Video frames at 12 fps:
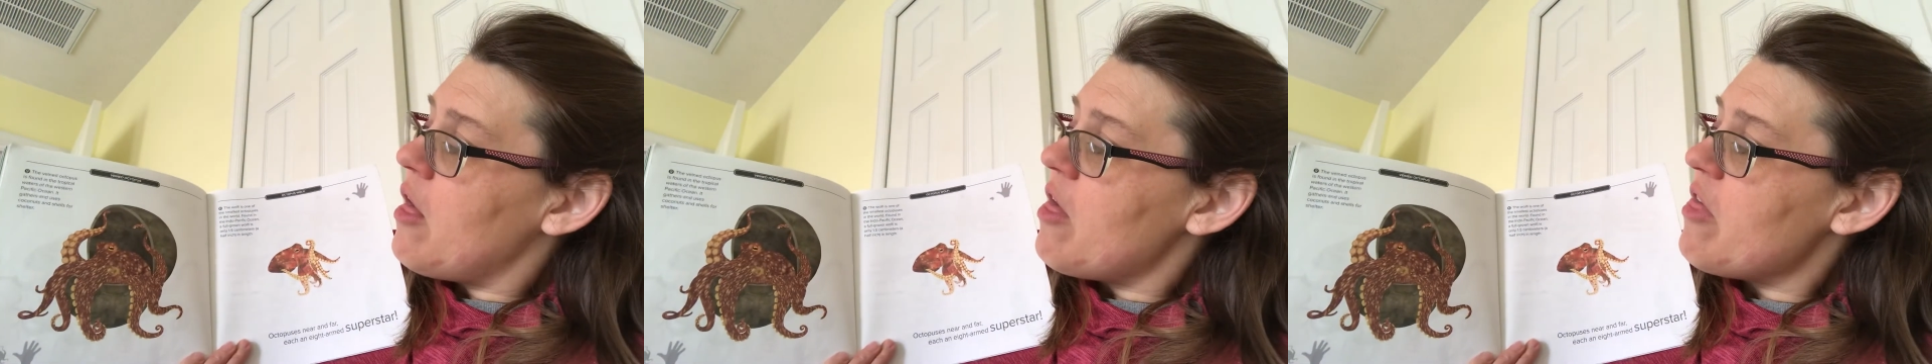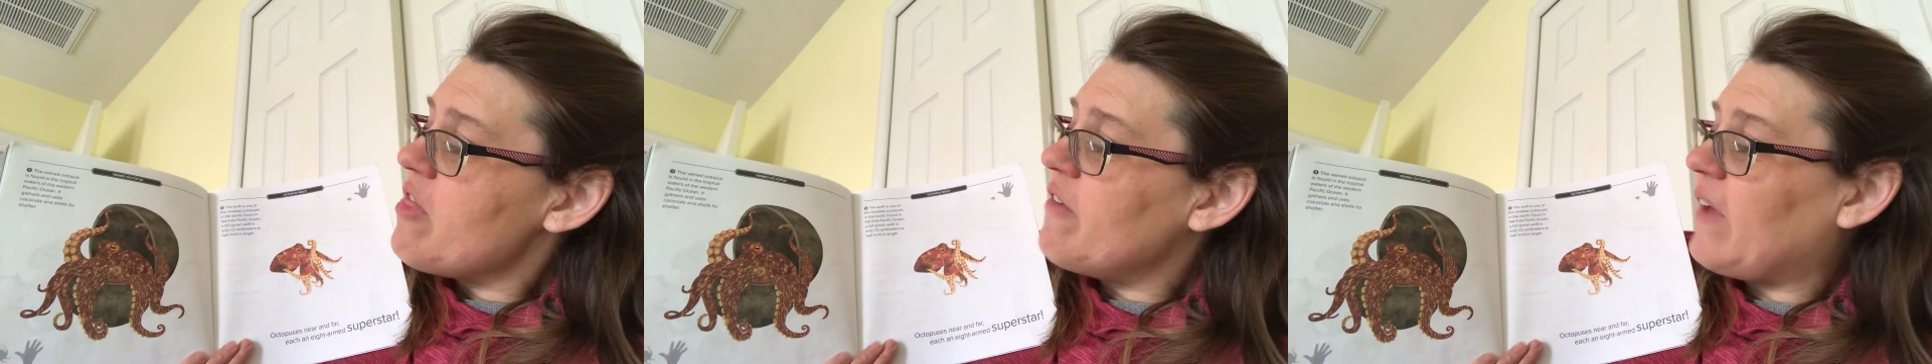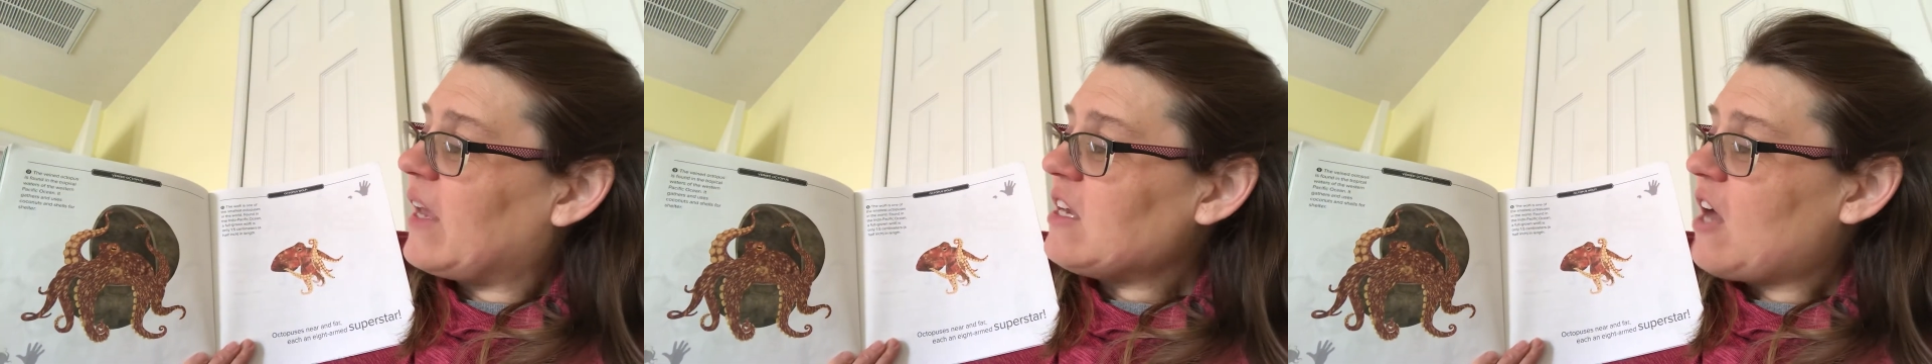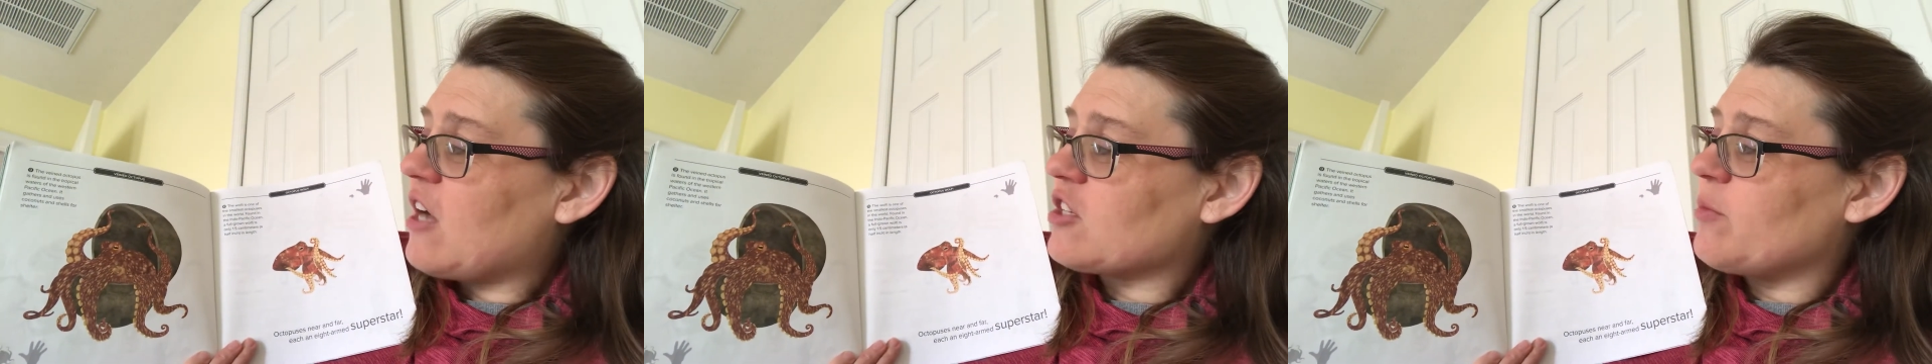The veined
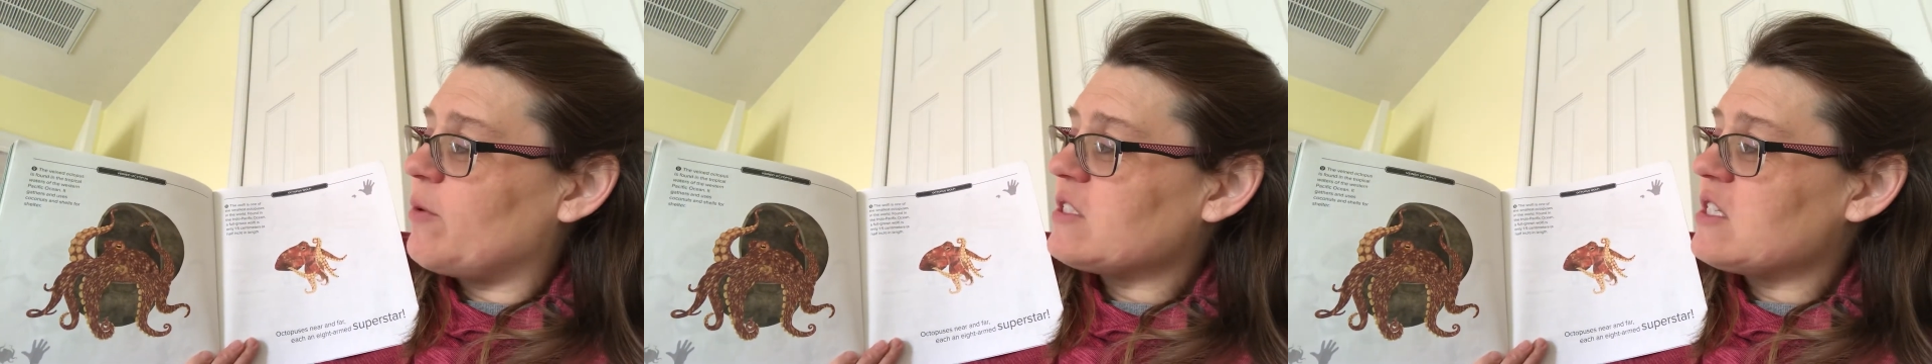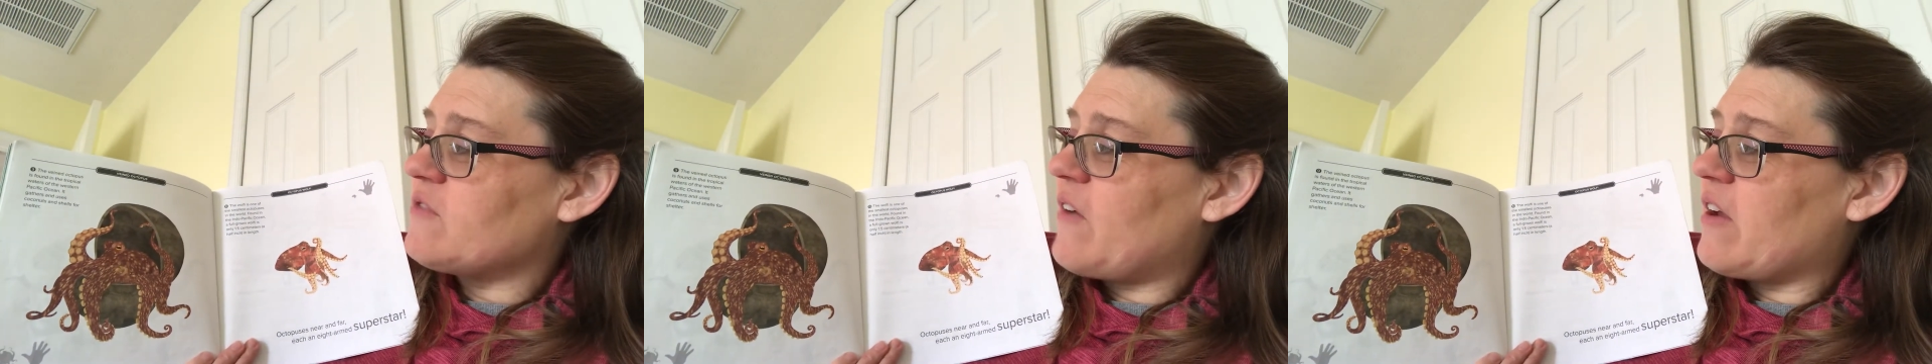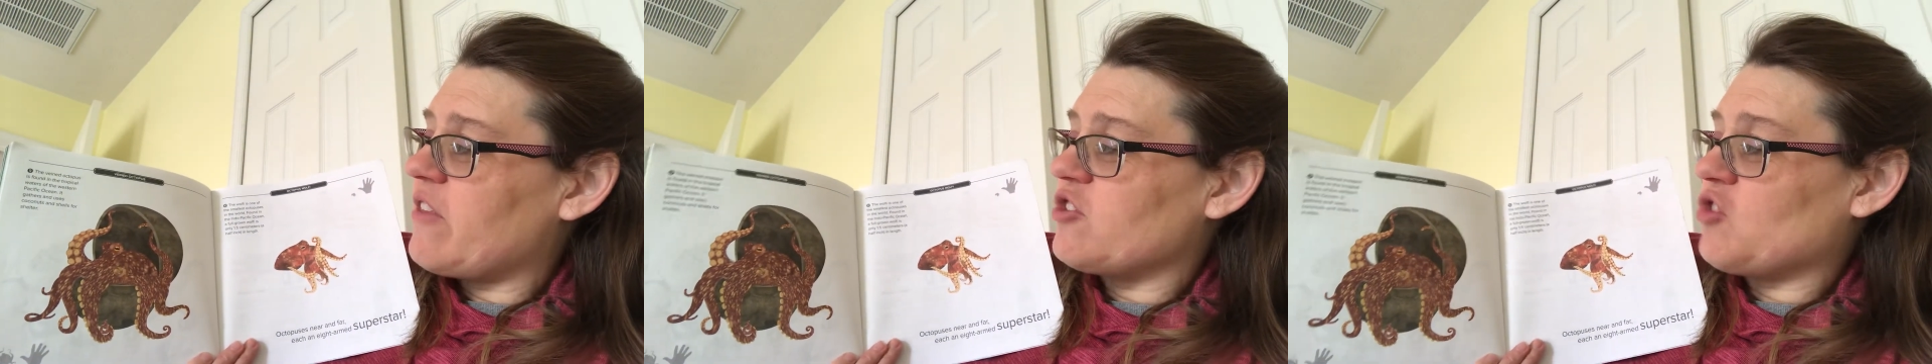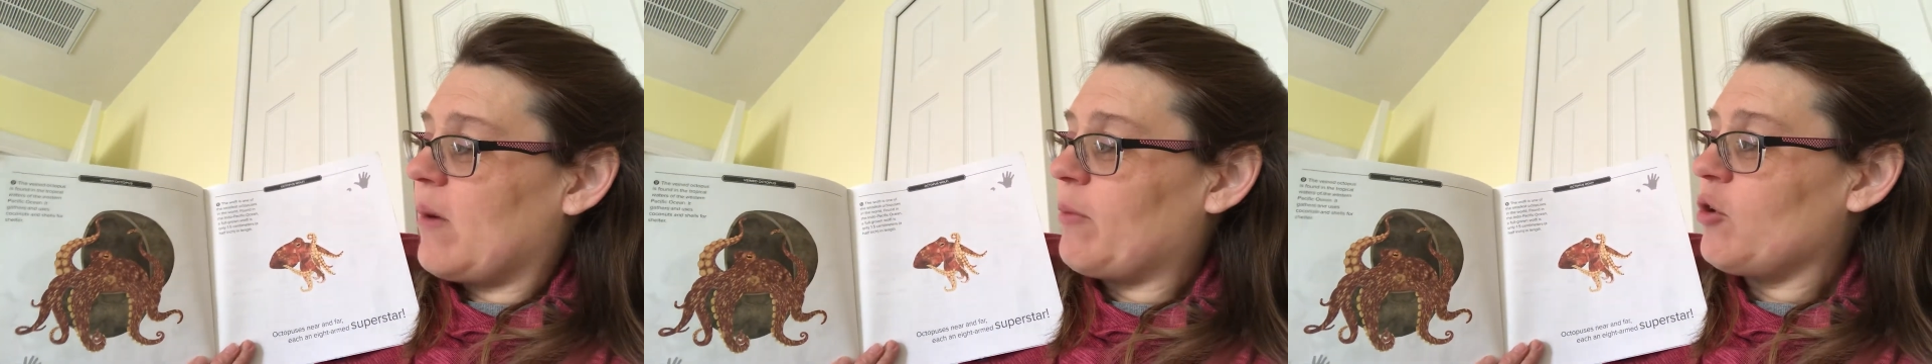octopus is found in the
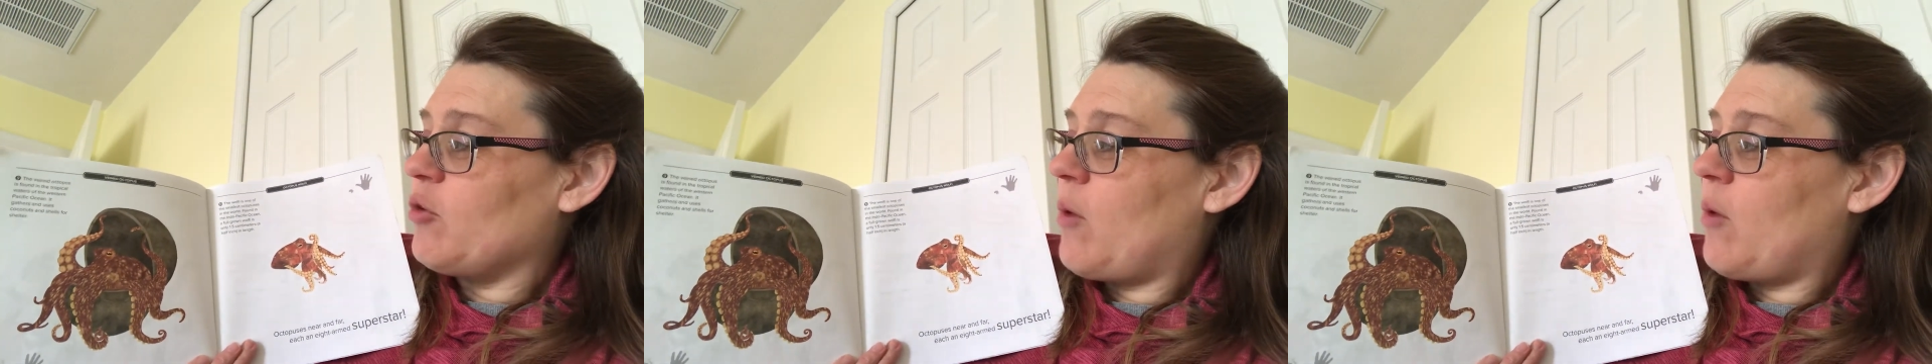tropical